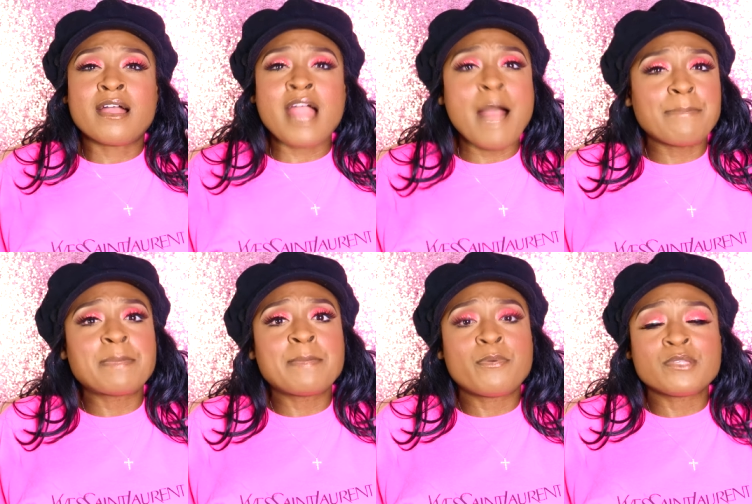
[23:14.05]
a couple
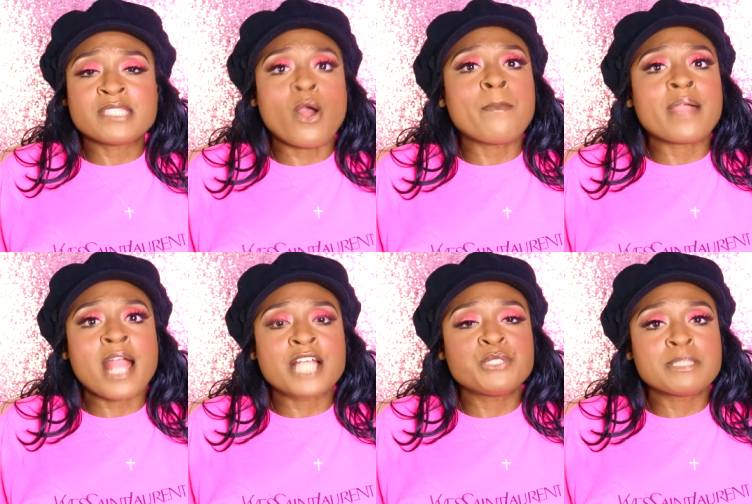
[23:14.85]
of people said, "Oh my
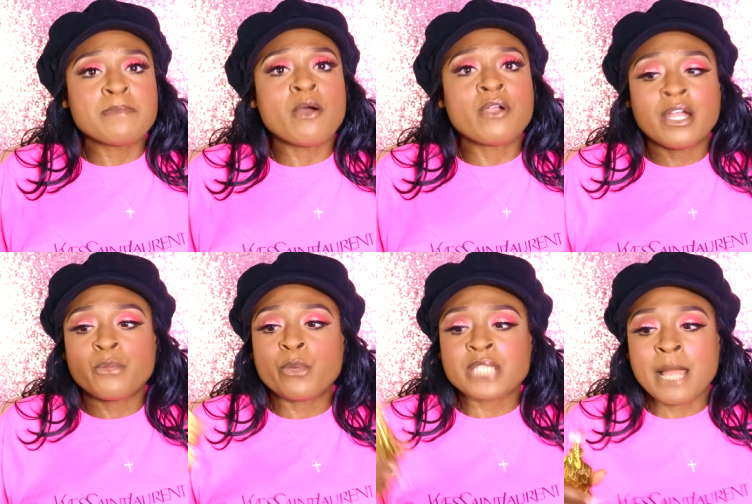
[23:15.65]
gosh, you smell good," which